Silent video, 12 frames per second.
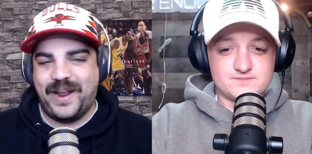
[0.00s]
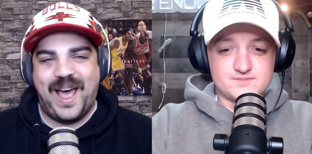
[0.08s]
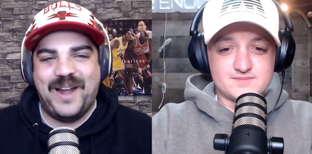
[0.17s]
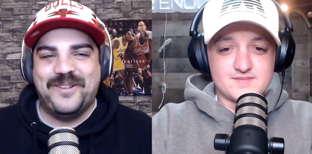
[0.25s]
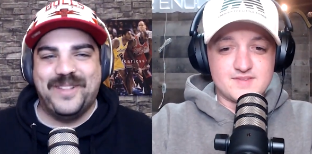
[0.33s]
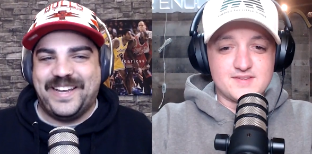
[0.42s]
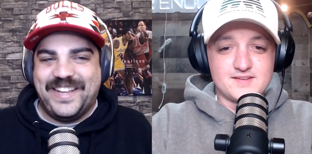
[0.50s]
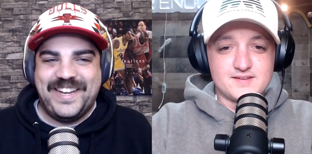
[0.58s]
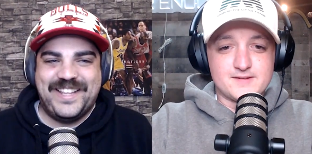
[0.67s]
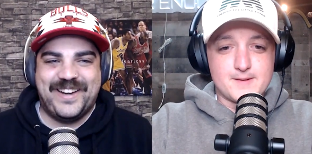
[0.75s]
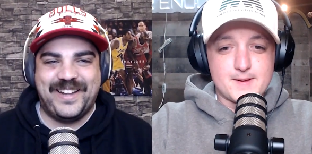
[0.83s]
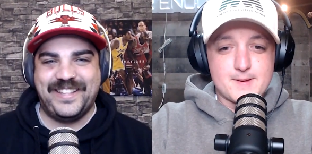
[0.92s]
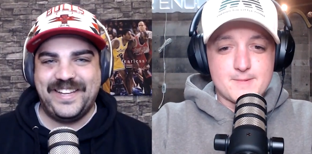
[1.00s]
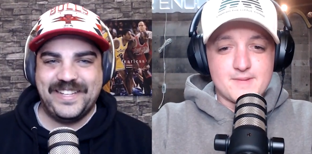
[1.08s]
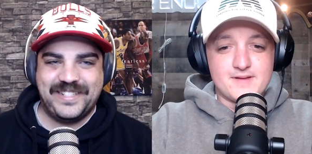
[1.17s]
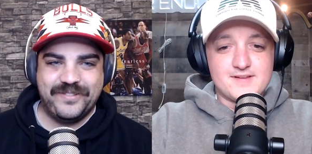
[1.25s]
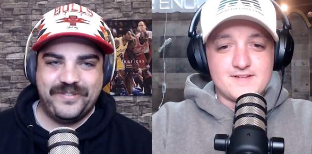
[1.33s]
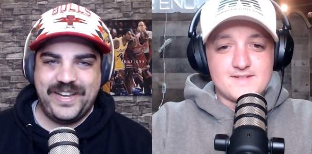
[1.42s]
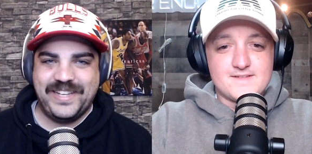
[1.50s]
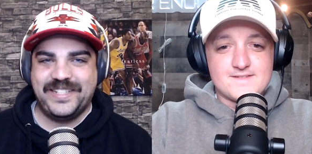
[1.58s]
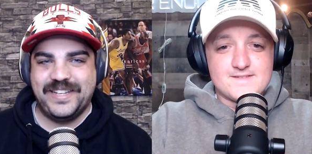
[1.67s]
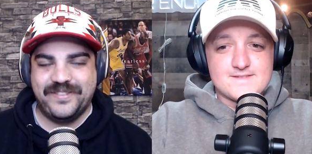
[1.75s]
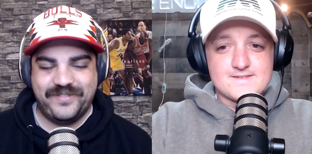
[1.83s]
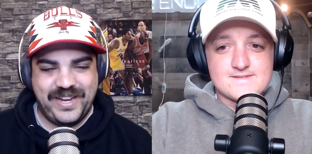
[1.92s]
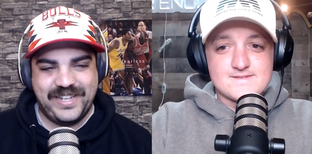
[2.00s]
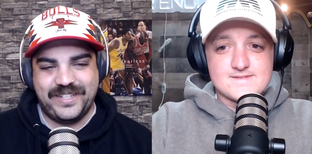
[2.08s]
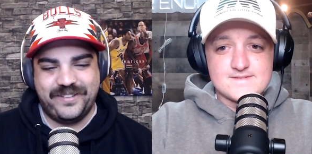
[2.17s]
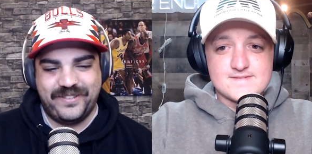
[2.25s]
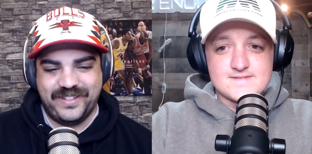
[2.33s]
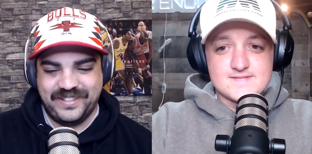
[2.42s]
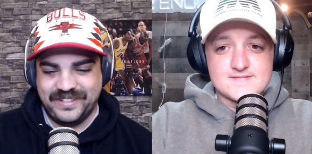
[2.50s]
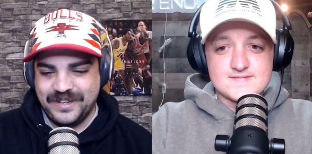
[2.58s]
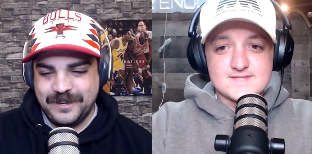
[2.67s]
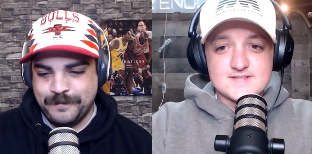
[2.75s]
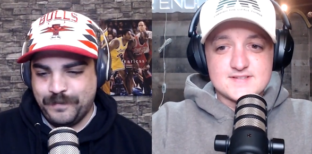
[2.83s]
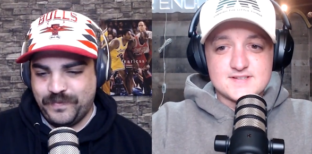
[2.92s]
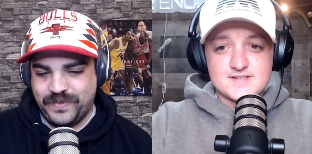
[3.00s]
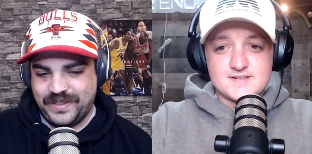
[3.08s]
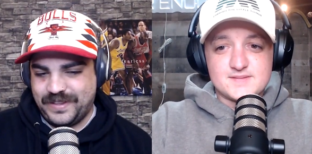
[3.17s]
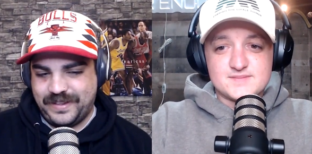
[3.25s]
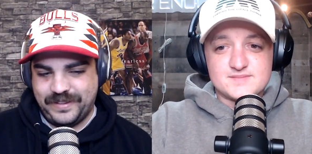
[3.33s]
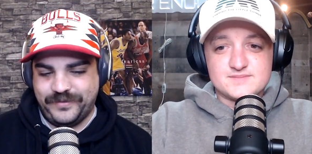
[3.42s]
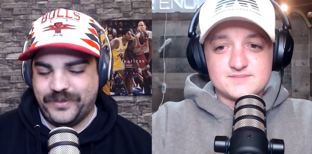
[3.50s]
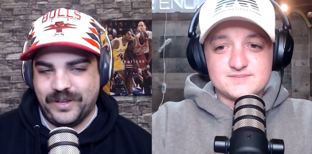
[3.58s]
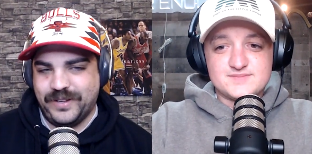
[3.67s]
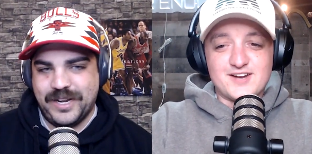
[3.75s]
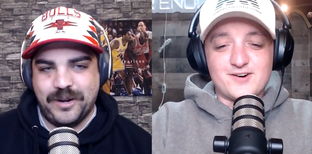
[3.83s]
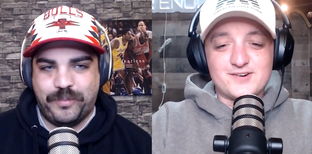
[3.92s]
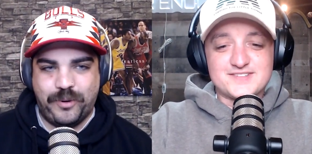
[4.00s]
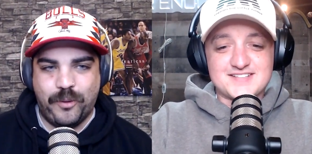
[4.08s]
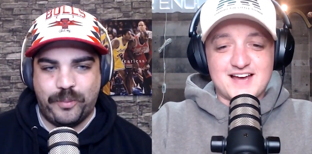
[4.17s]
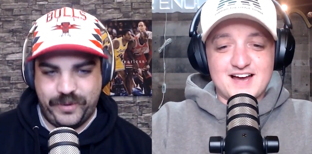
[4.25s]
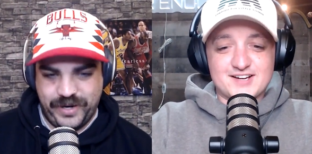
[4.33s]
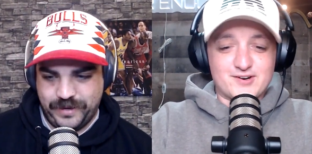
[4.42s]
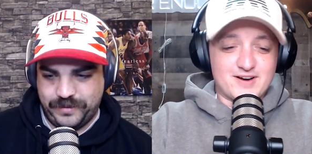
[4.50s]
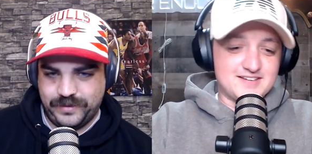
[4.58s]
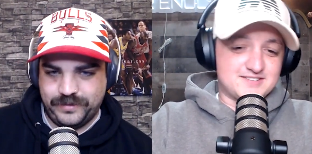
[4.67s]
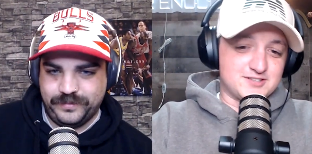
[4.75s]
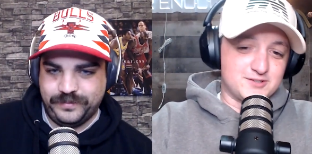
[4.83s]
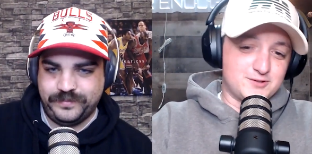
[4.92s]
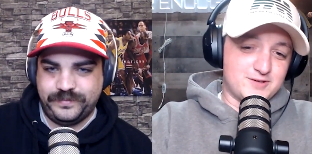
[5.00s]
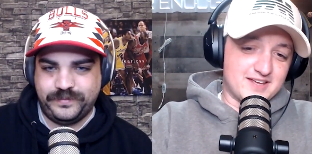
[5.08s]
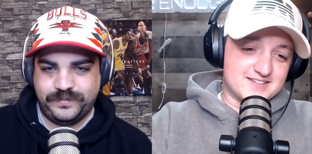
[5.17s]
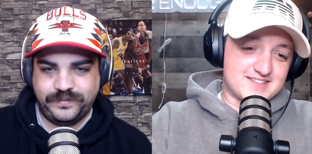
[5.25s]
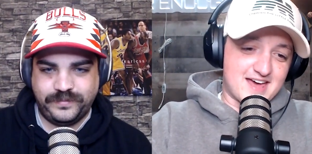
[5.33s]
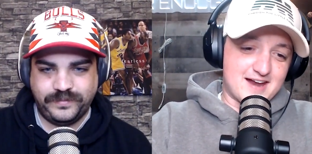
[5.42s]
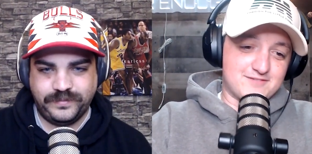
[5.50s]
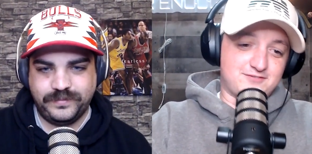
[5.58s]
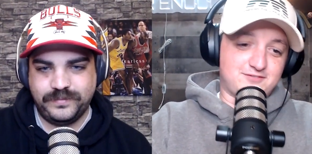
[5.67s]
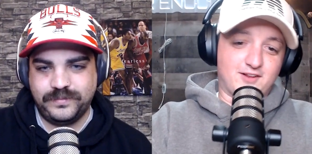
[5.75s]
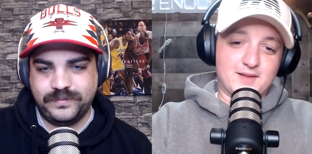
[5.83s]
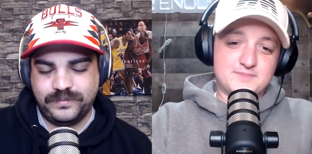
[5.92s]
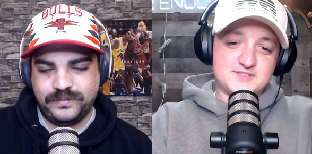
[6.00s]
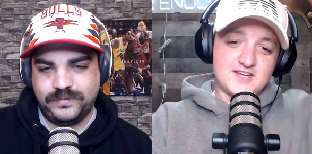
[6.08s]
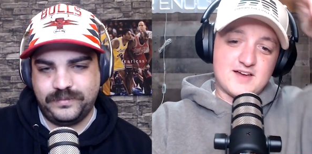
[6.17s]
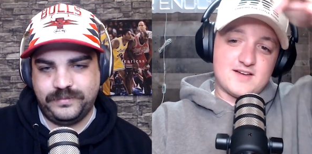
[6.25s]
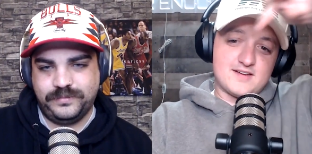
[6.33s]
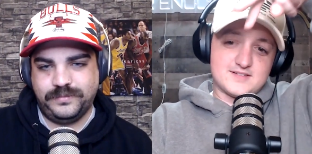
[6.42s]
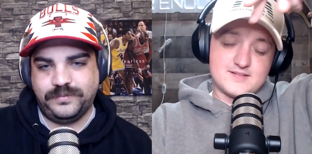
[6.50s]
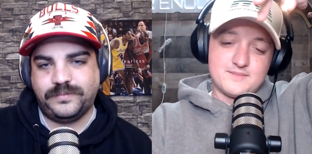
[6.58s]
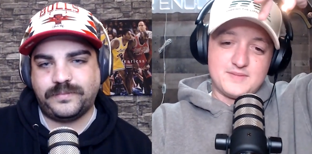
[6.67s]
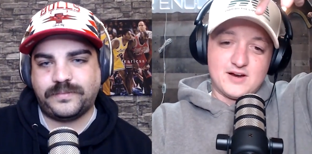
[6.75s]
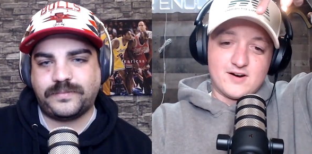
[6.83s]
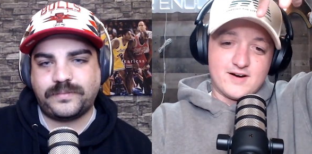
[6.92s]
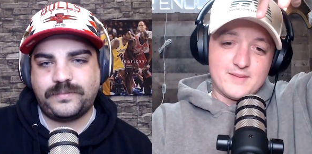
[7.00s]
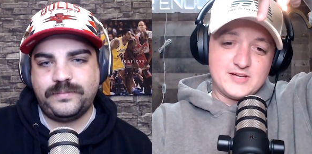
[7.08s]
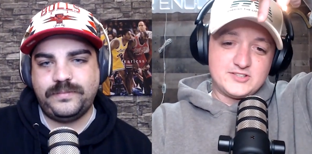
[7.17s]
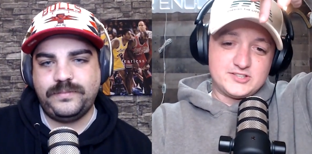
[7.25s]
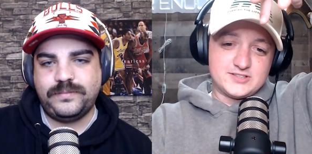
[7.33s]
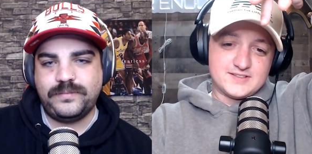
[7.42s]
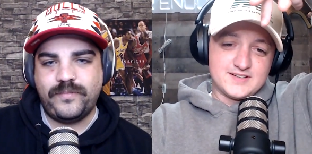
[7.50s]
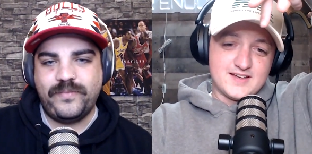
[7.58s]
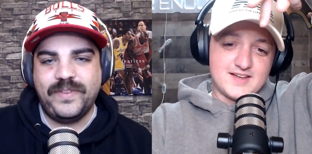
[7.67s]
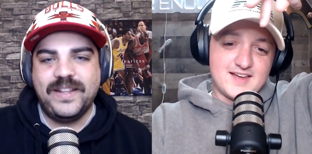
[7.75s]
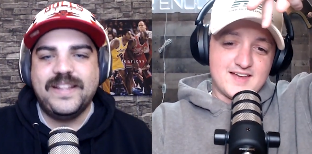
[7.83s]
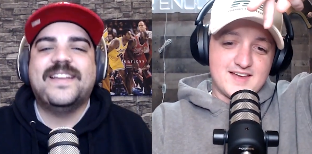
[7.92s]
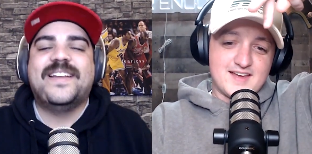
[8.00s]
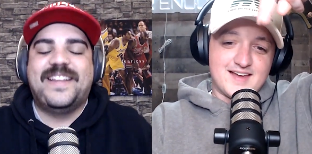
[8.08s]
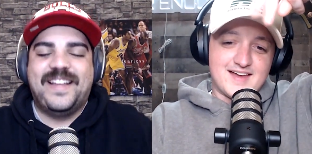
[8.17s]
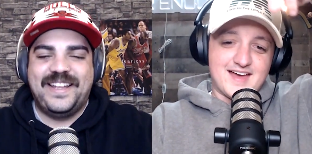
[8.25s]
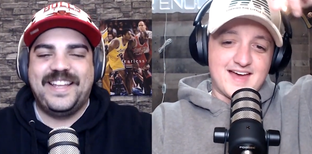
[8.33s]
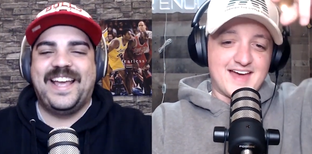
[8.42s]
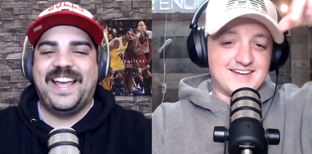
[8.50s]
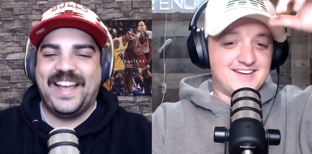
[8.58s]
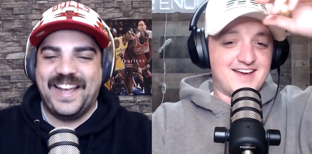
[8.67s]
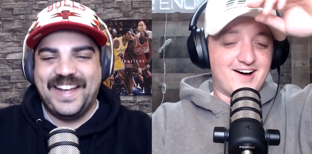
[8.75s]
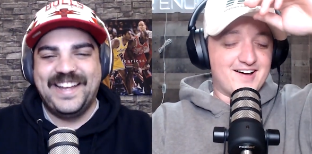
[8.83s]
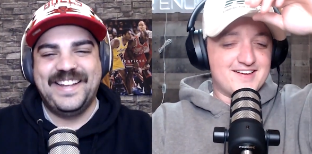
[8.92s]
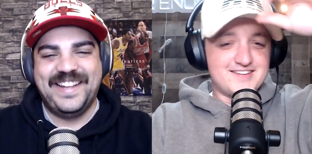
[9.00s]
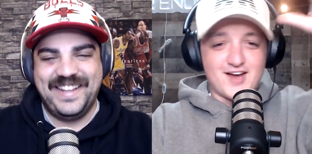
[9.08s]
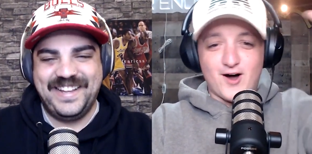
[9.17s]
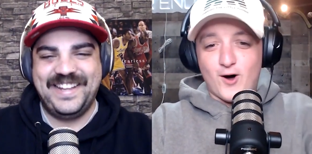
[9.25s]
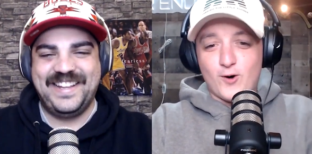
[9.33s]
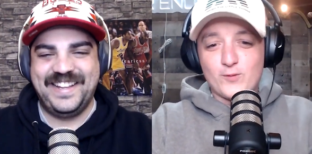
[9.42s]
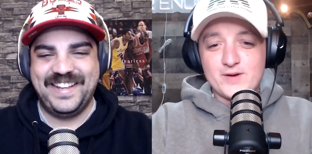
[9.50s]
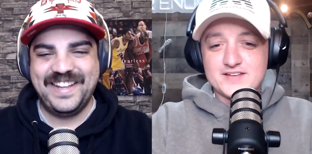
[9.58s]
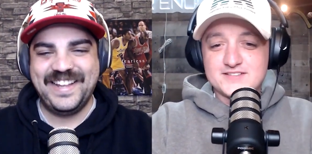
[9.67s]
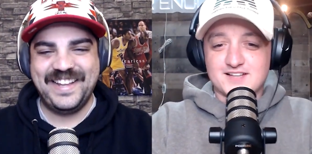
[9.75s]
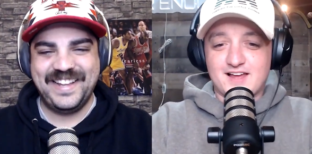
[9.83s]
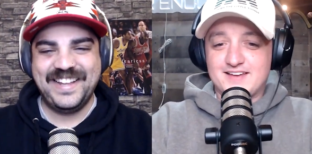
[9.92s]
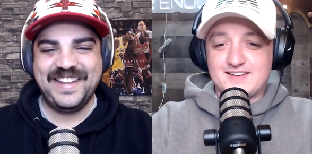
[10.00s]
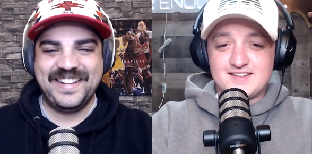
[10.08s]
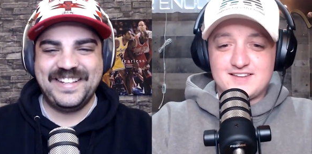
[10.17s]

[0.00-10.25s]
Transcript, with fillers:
Speaker 1: don't like it either. I think it's invasive and. You know what's not
Speaker 2: great too is that it flips you mirror image. Yeah. And you you always like